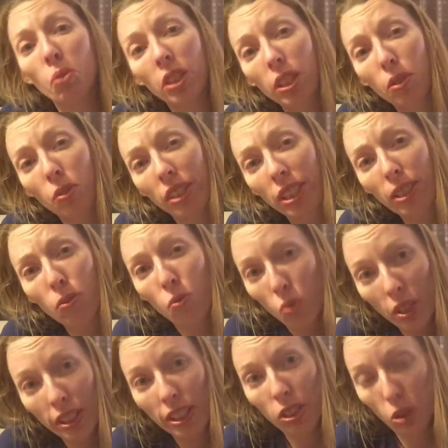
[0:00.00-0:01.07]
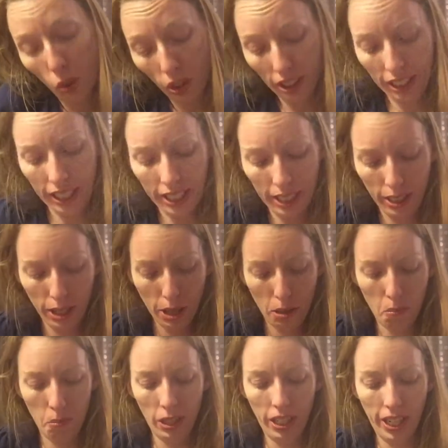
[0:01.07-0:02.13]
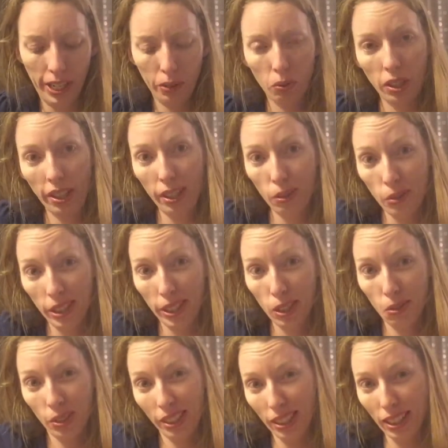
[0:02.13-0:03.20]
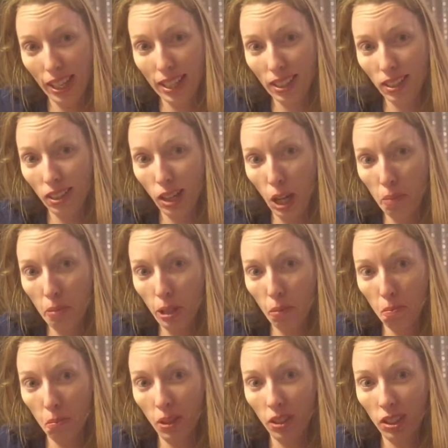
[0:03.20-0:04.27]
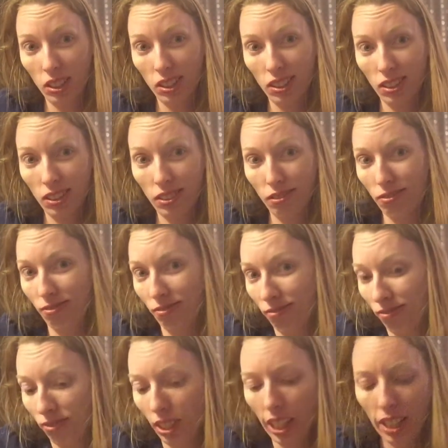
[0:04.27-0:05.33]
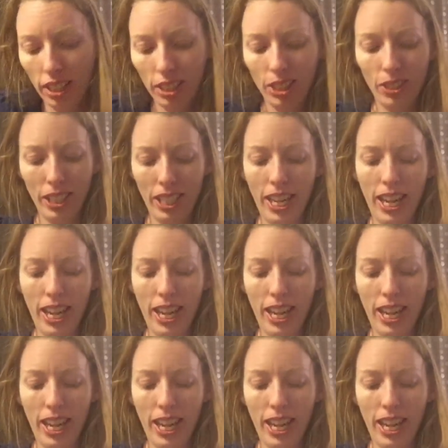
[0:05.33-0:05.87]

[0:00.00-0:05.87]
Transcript: really really really dorky but I really really really like comic books so they